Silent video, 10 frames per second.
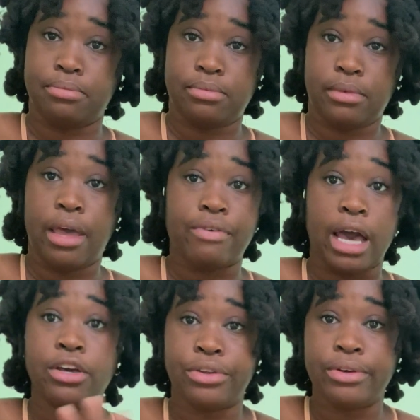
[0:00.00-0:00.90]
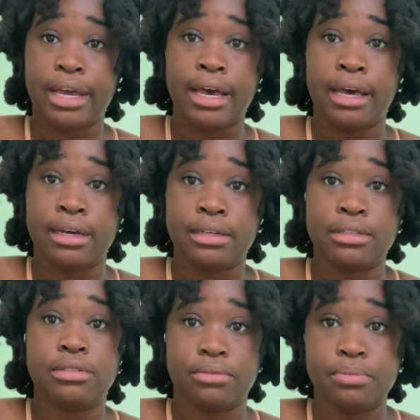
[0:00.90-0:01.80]
if I could do that,
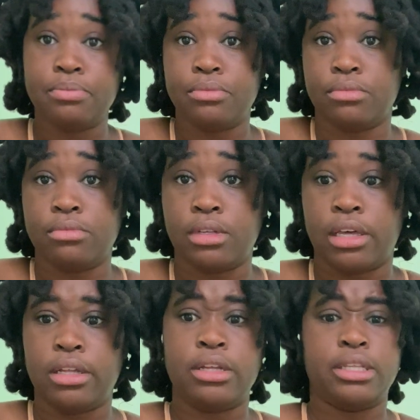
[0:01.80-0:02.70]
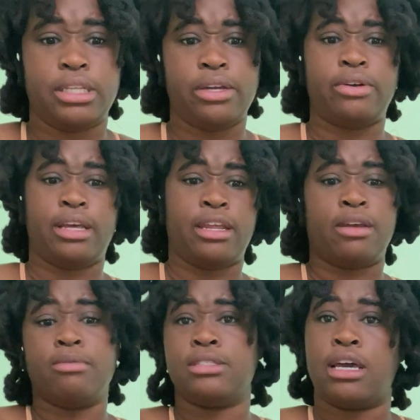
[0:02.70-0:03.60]
and
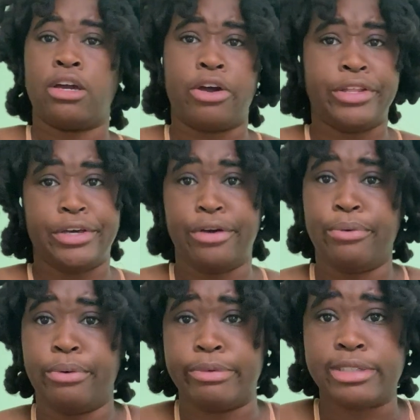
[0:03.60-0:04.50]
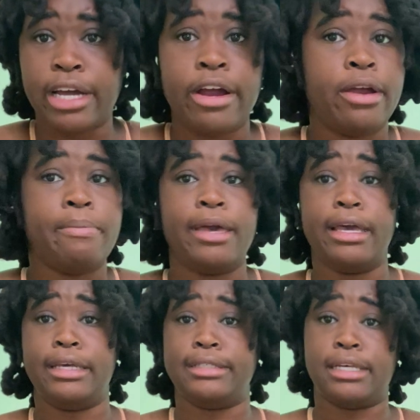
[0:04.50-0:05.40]
I was like, are they good with retirement?
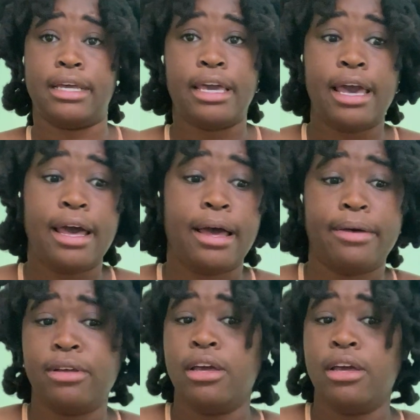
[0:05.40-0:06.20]
He said, yeah.